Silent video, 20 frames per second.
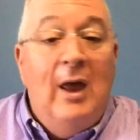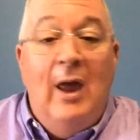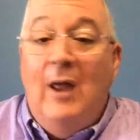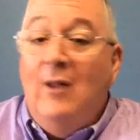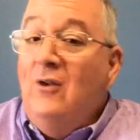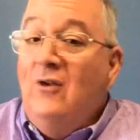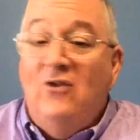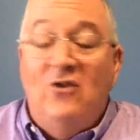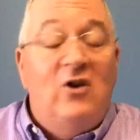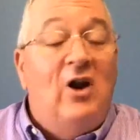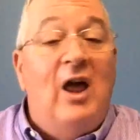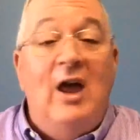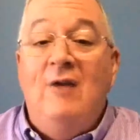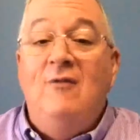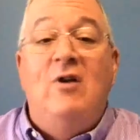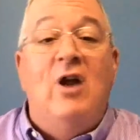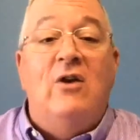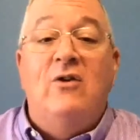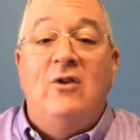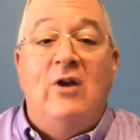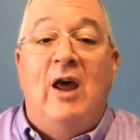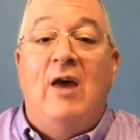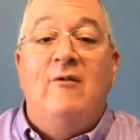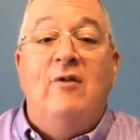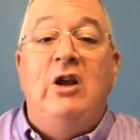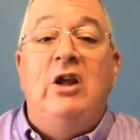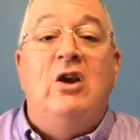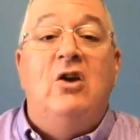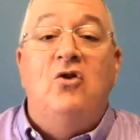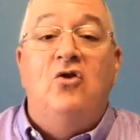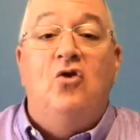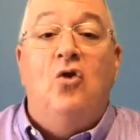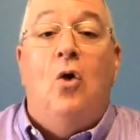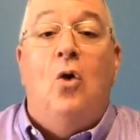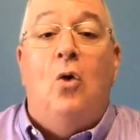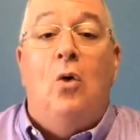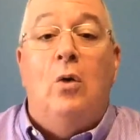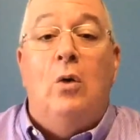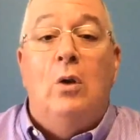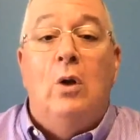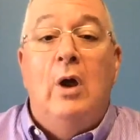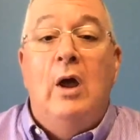And the slave doesn't have any control.